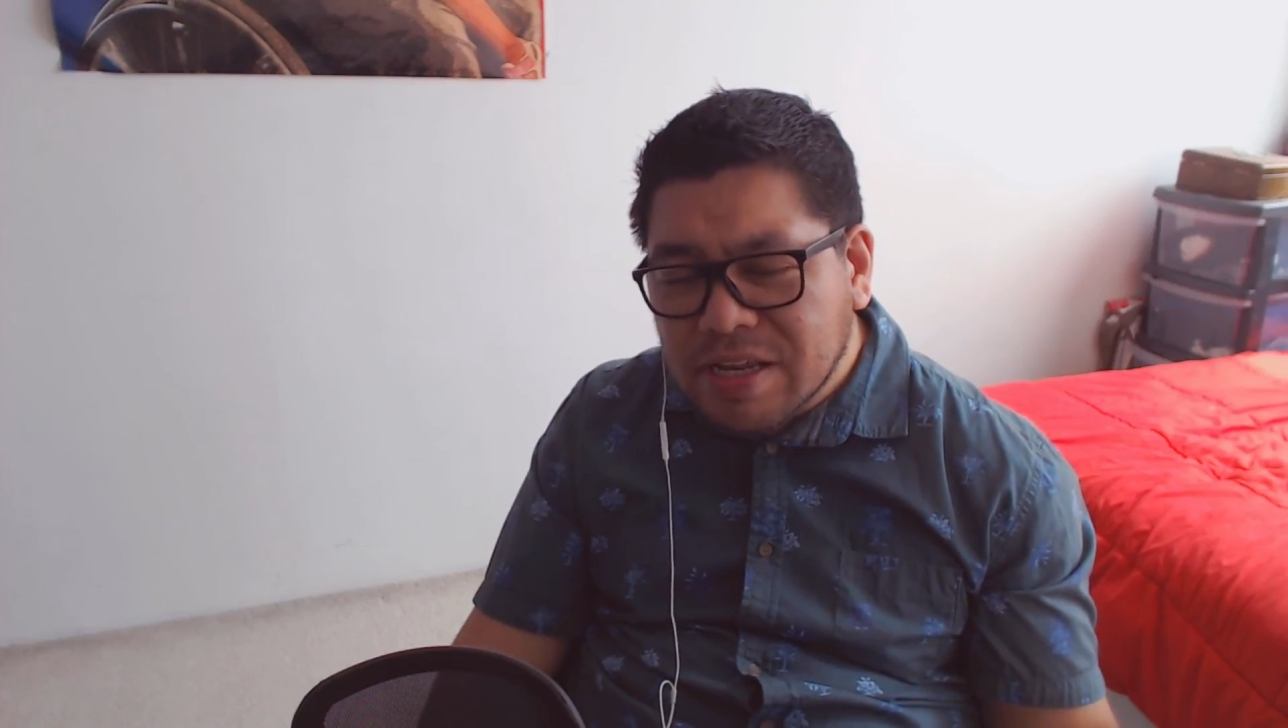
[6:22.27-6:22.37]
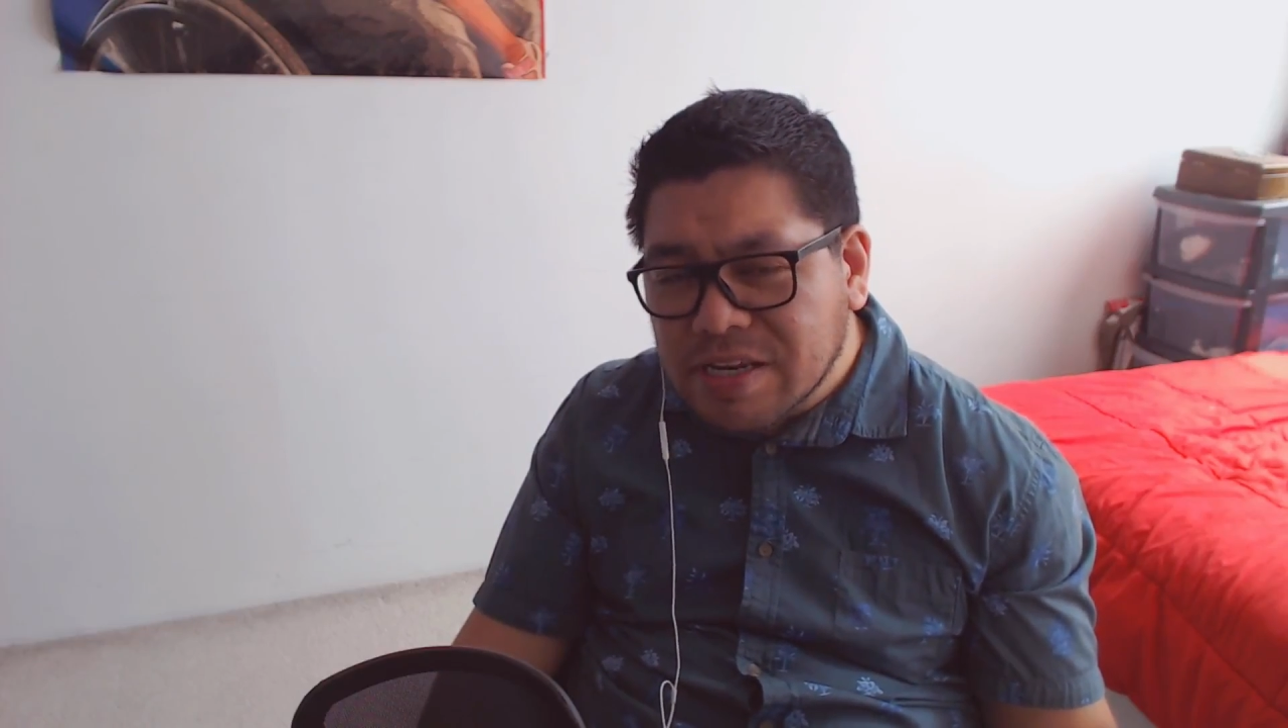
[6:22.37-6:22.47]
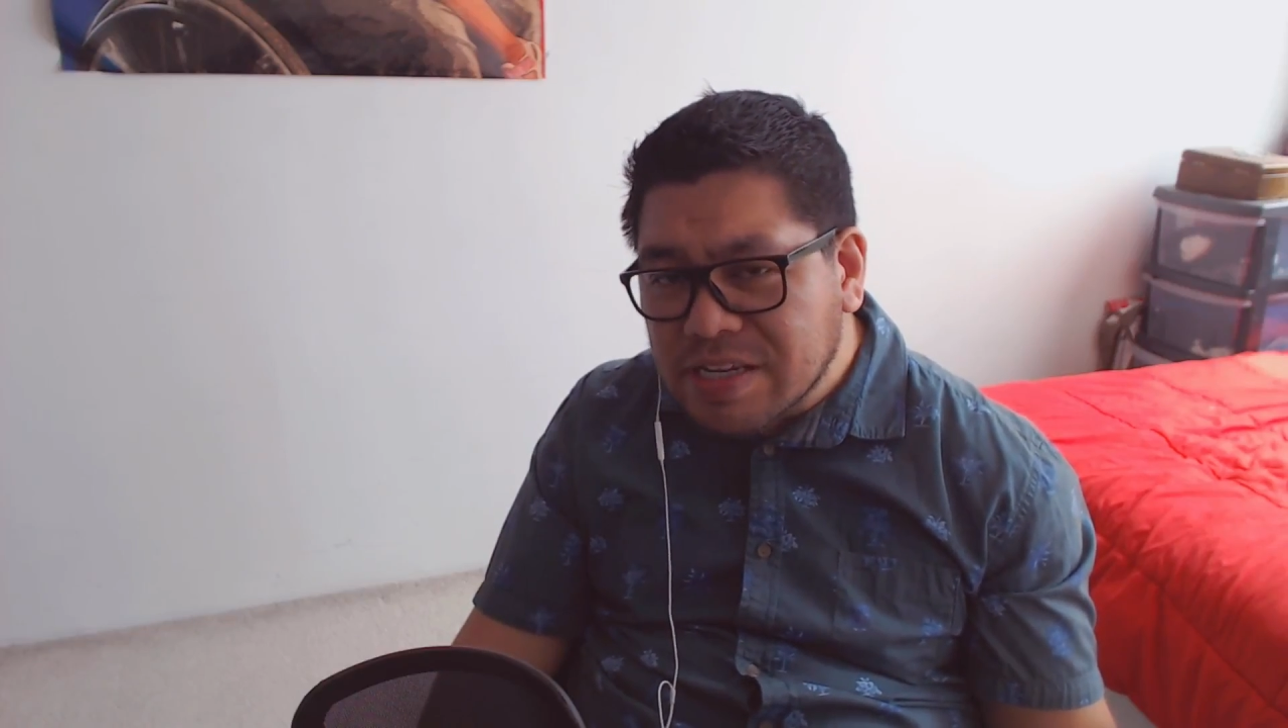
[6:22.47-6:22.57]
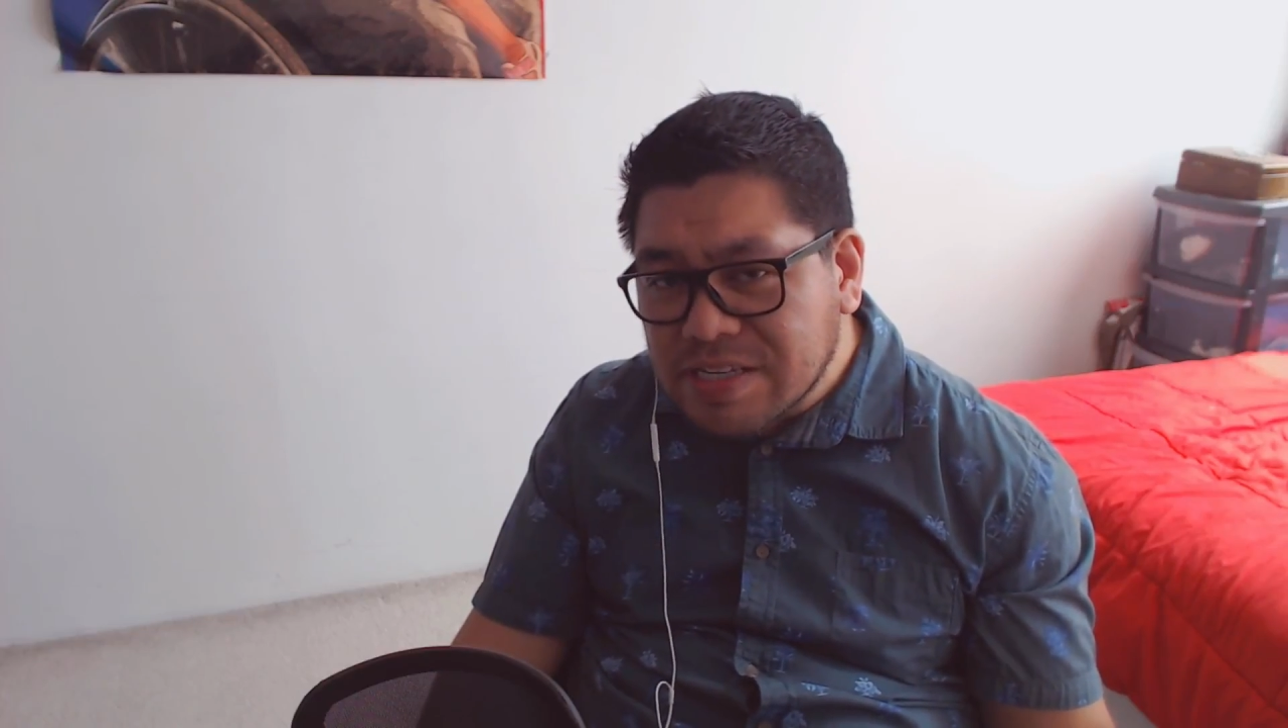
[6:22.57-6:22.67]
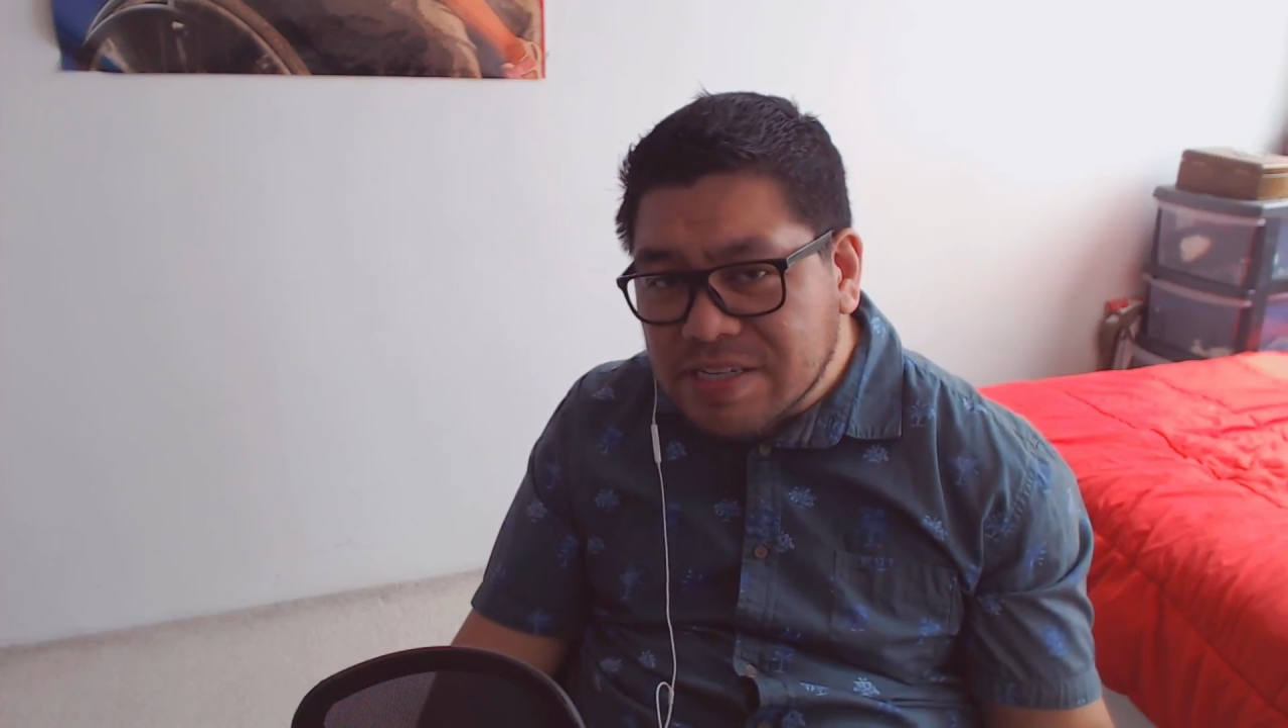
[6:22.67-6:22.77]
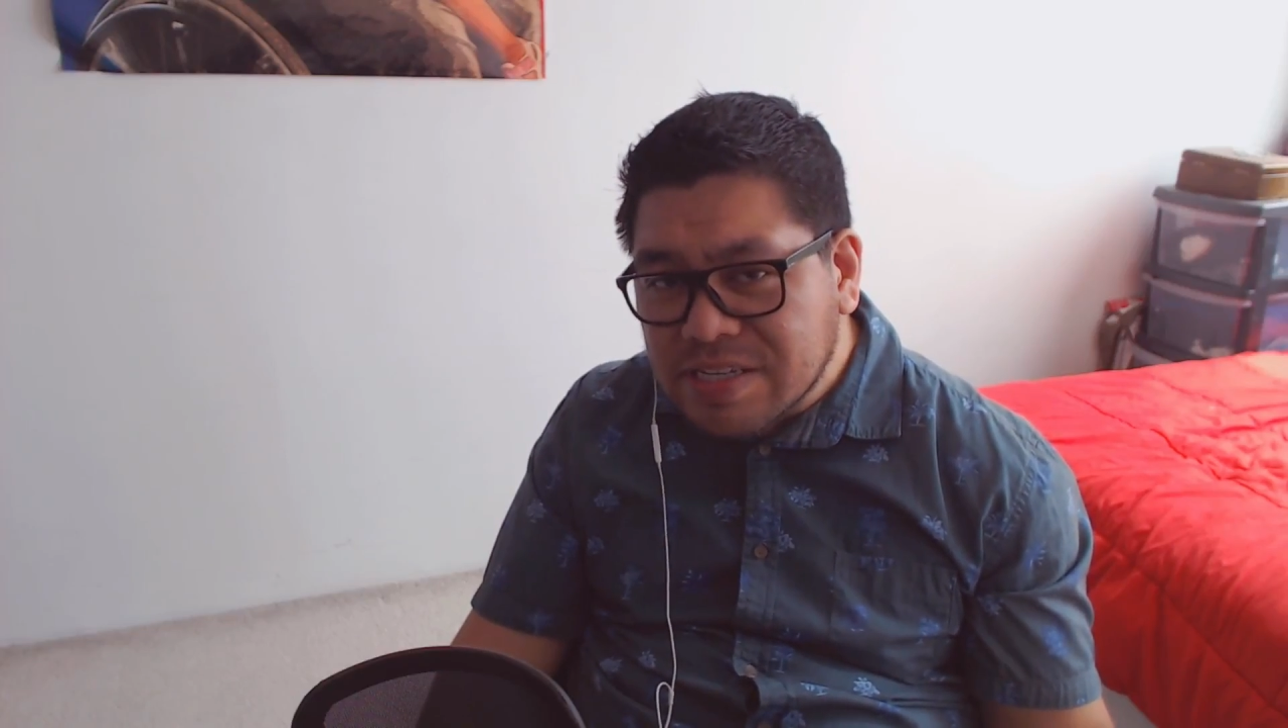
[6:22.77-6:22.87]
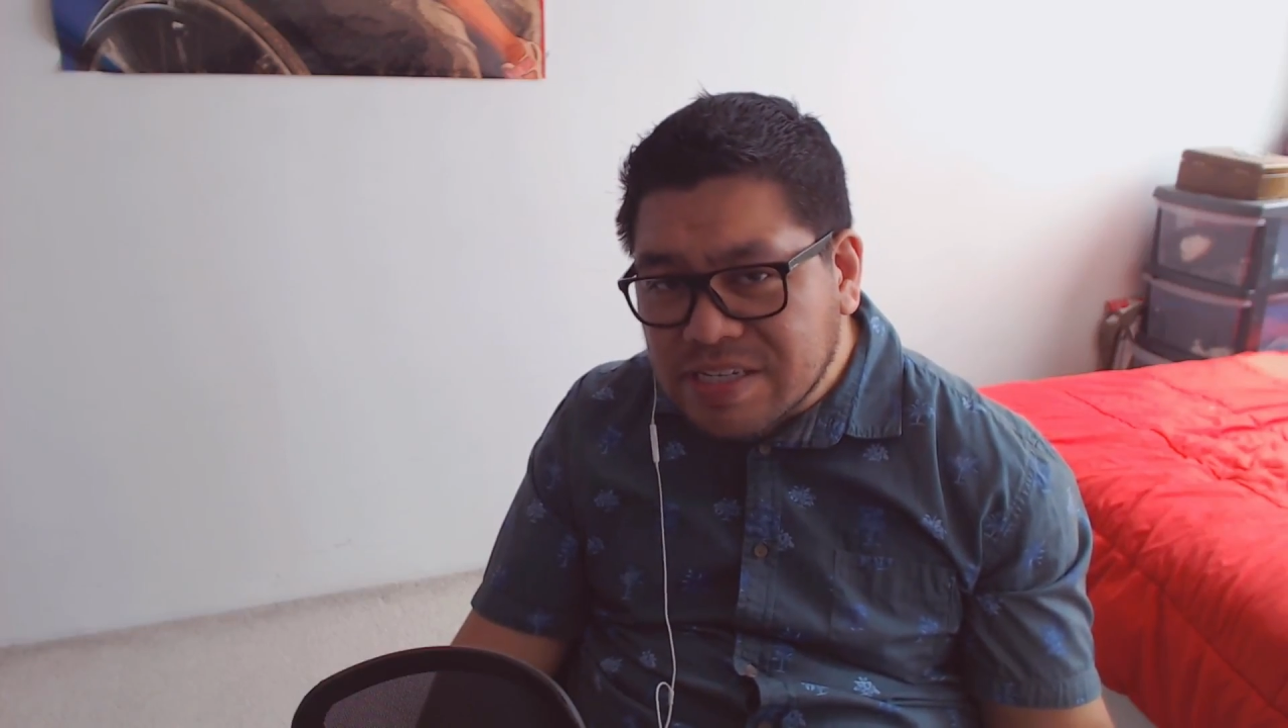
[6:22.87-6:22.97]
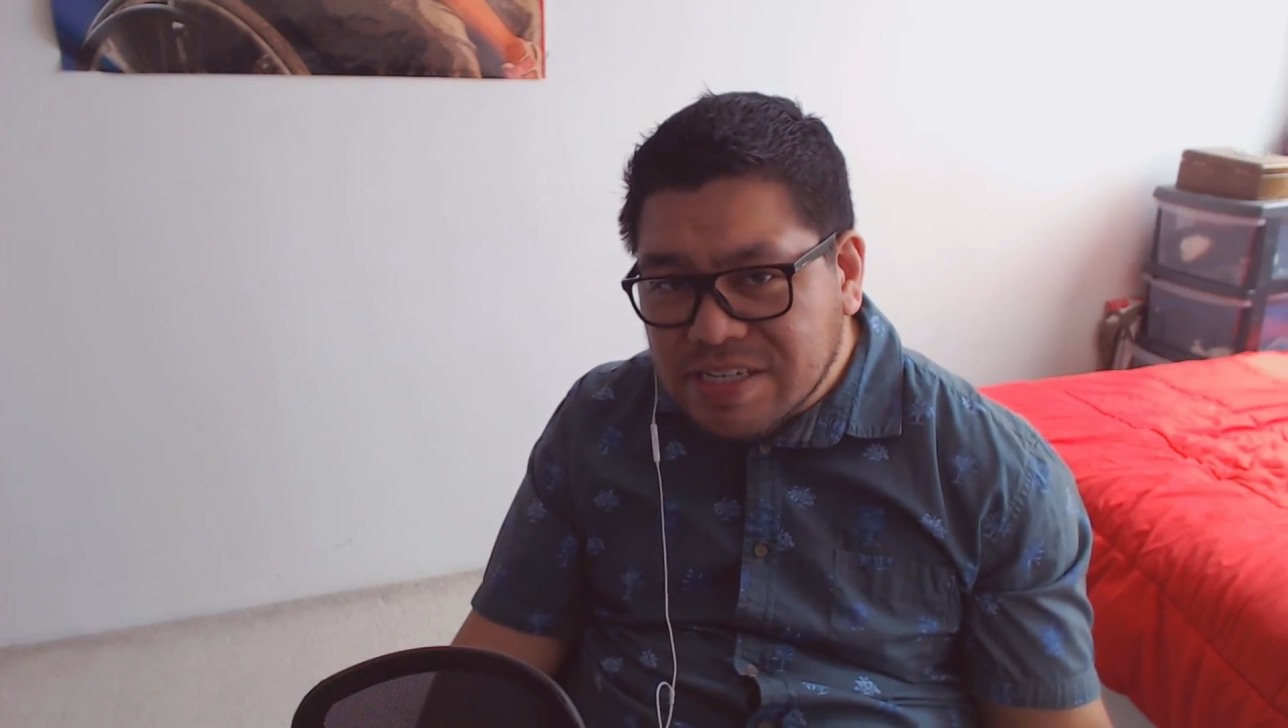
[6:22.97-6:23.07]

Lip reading: an easy